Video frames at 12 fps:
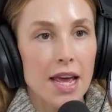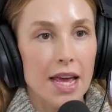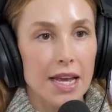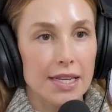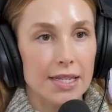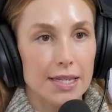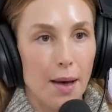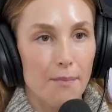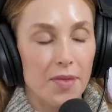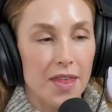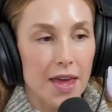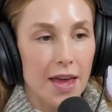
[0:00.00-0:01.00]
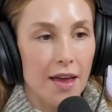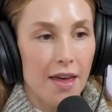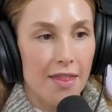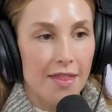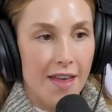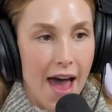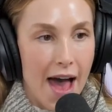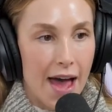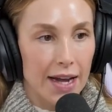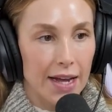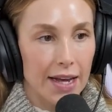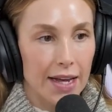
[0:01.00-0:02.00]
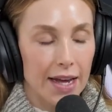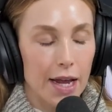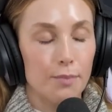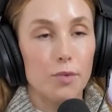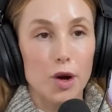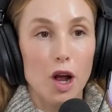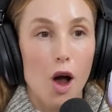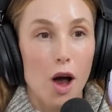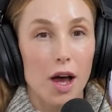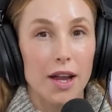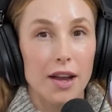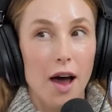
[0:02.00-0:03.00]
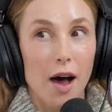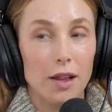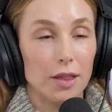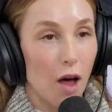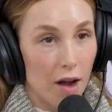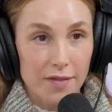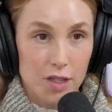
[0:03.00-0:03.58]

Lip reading: is something that can bring on a lot of